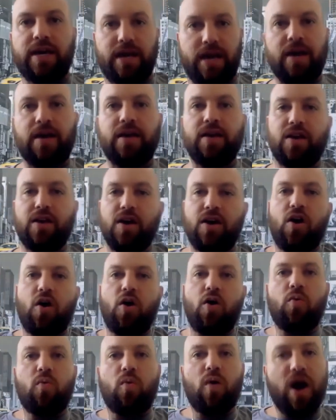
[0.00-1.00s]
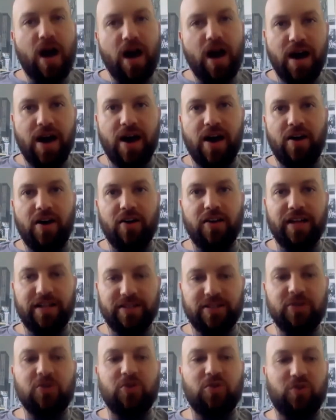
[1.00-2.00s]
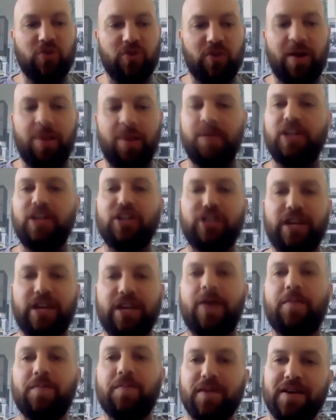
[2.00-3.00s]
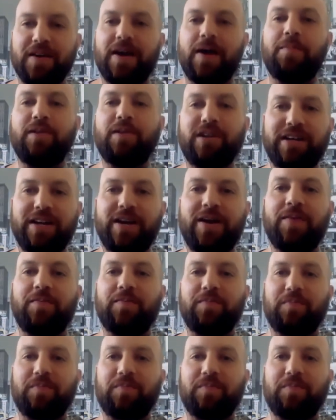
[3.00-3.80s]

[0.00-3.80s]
Yeah. Oh, wow. That's cool. So I'm going to look it up.